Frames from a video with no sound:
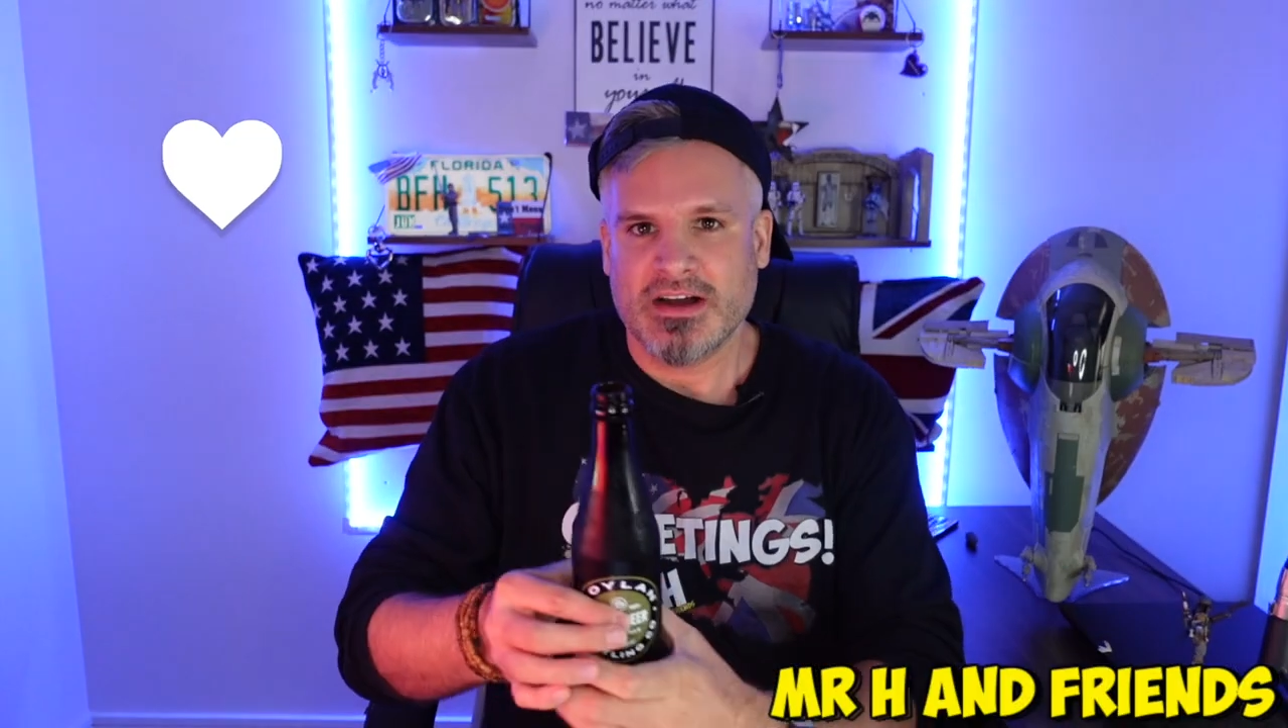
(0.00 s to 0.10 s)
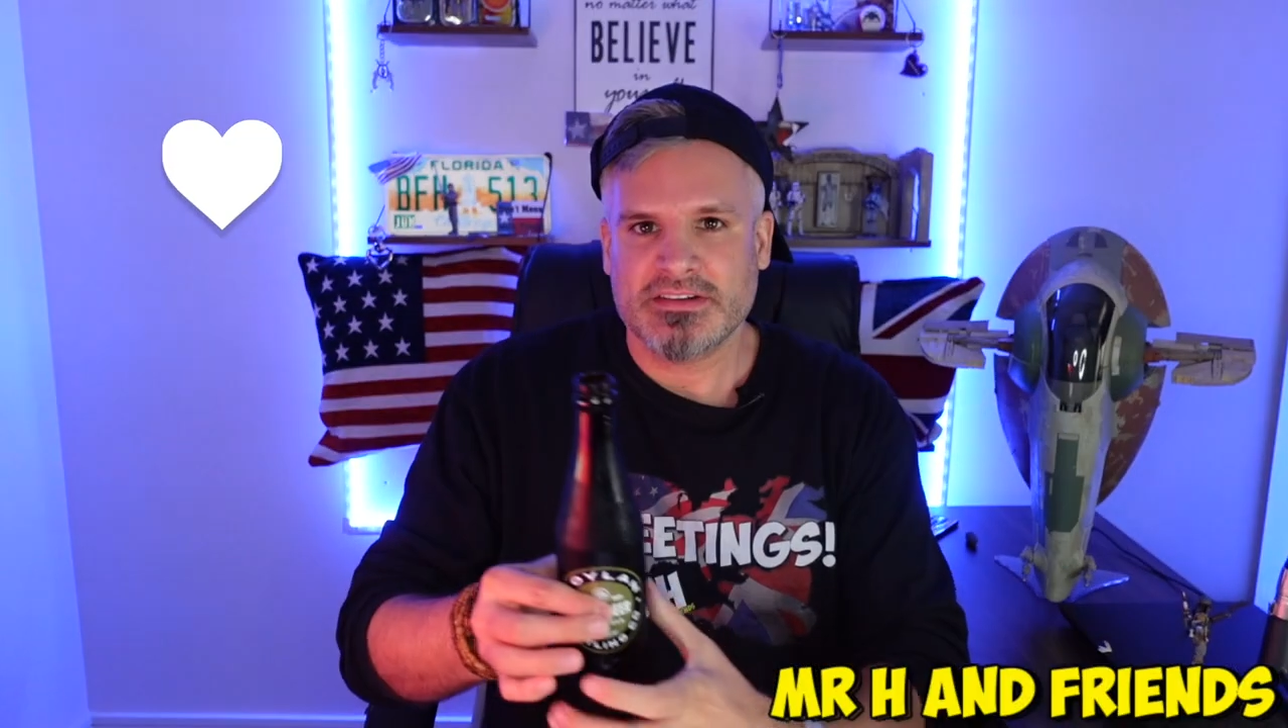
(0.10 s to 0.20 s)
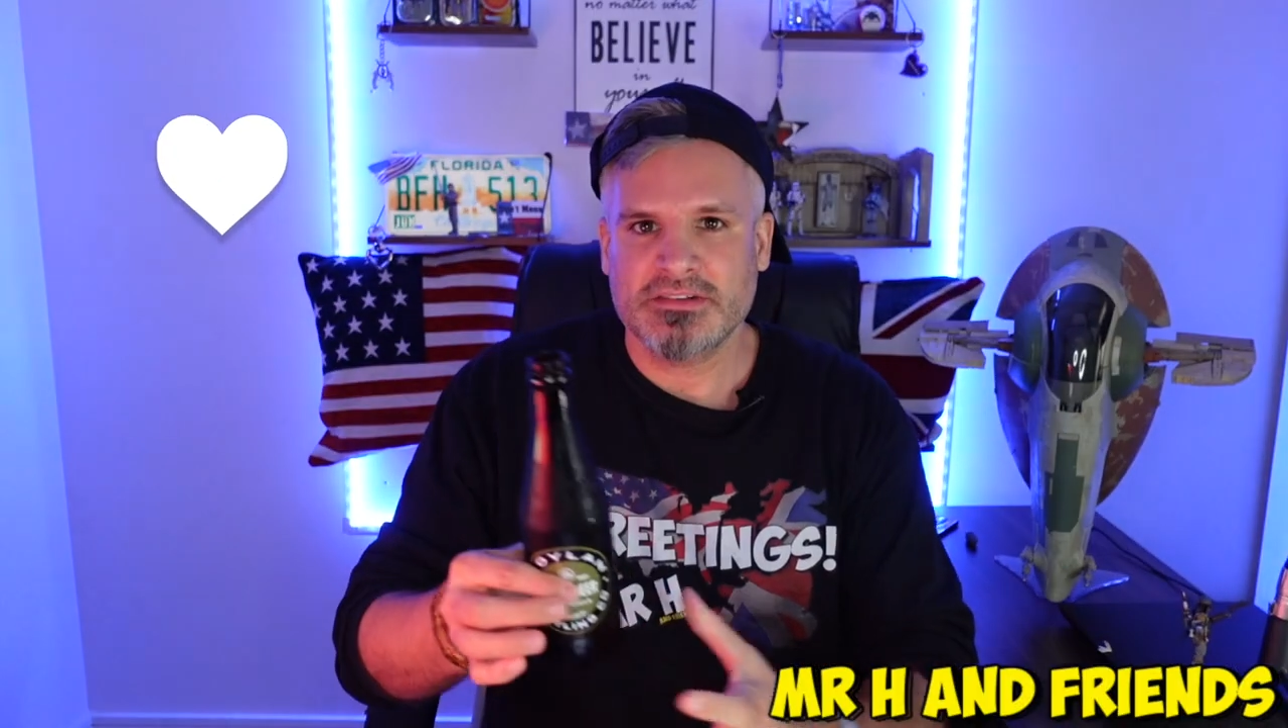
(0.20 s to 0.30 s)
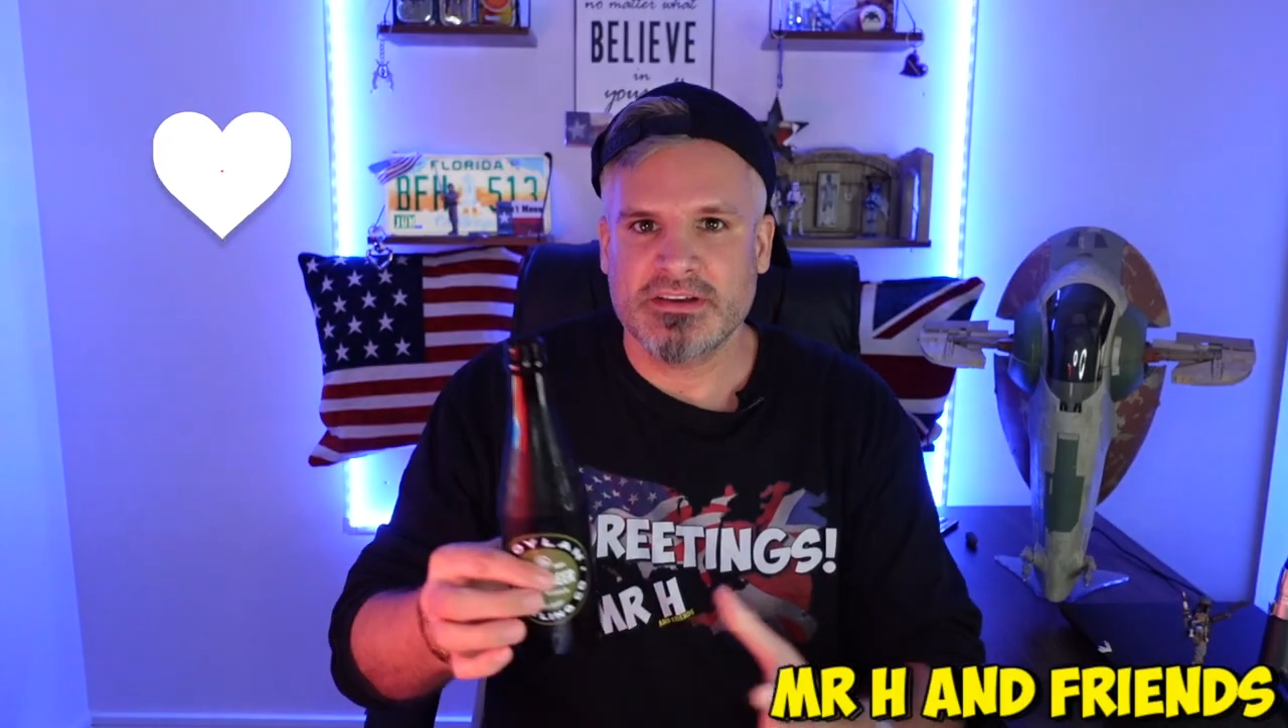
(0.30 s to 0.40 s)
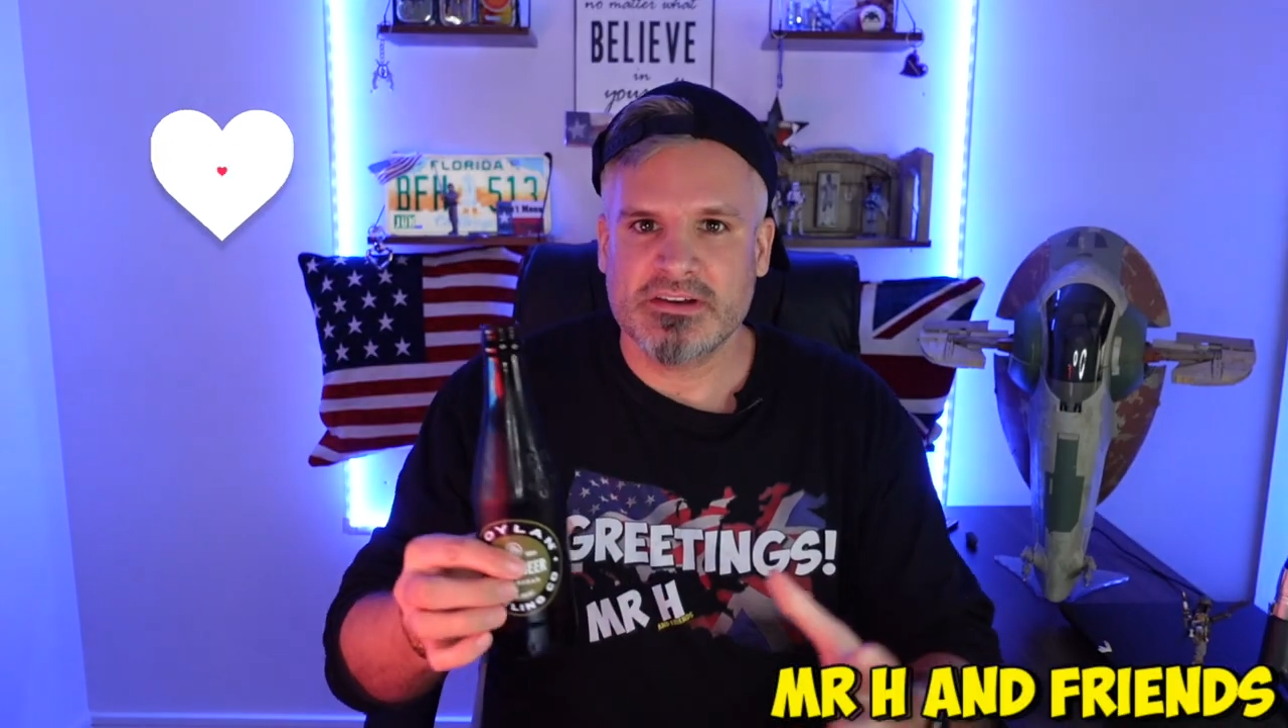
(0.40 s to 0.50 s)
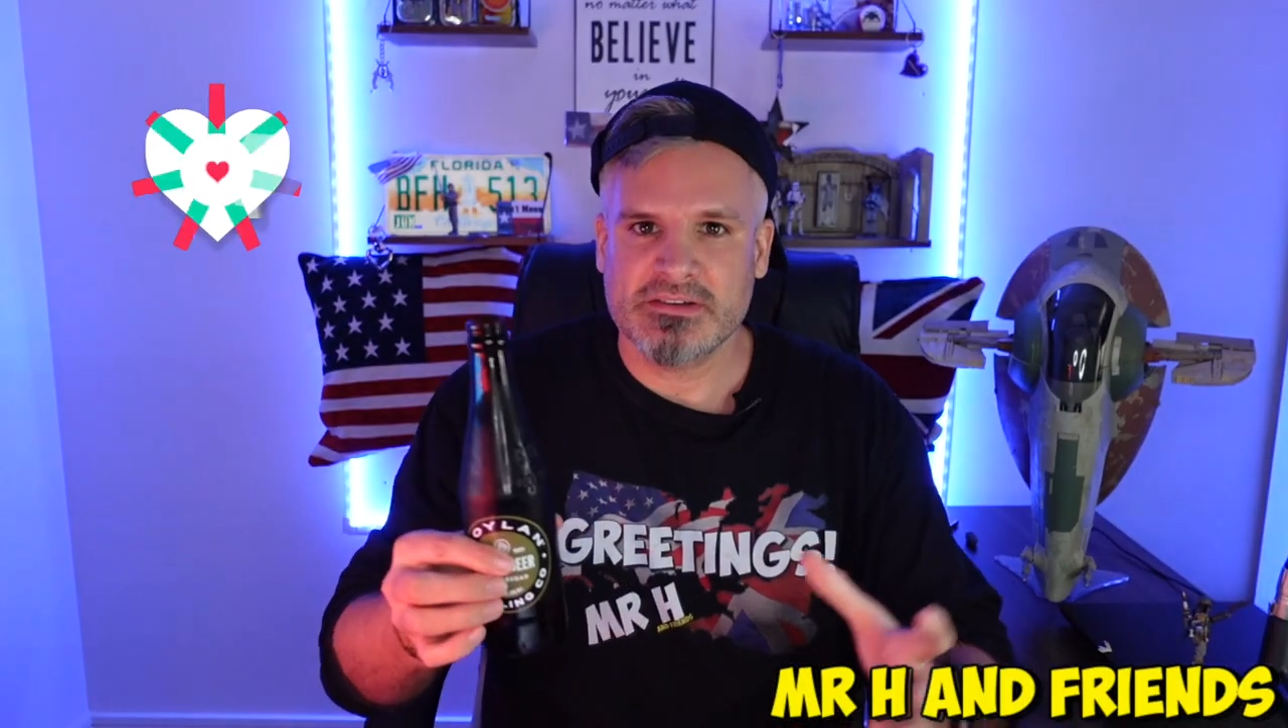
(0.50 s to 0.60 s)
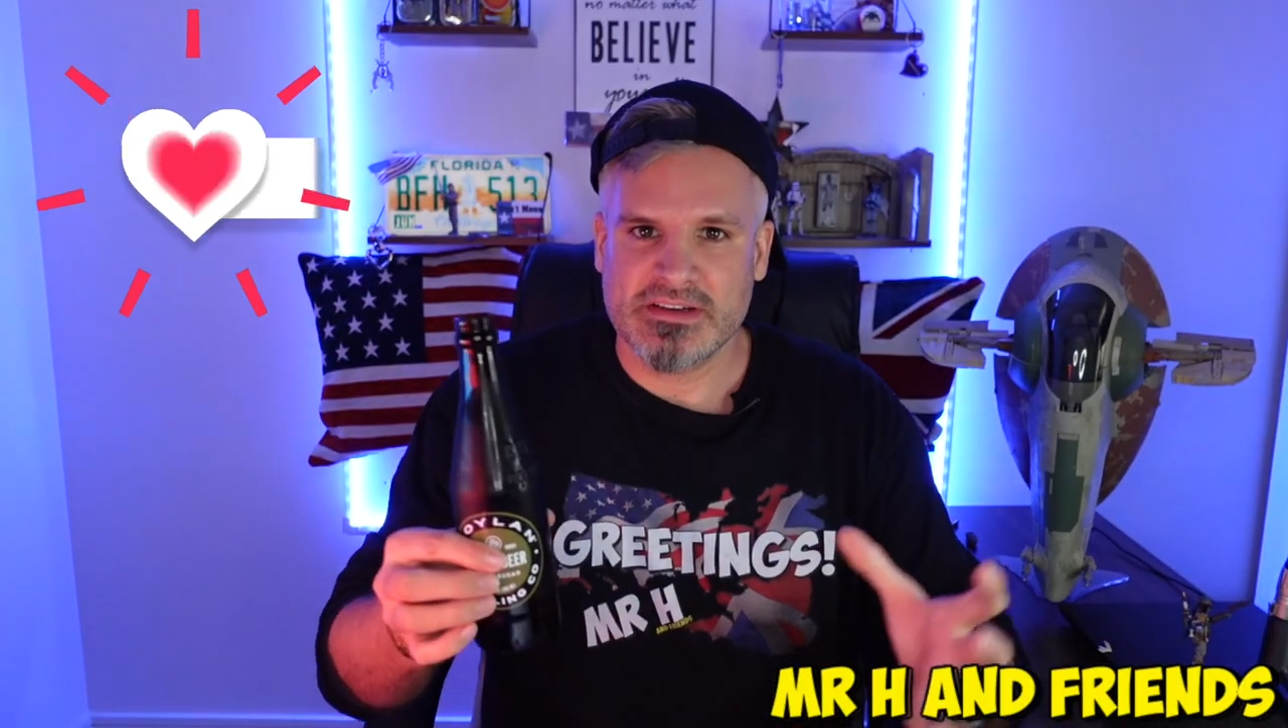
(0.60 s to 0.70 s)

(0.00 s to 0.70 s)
I don't know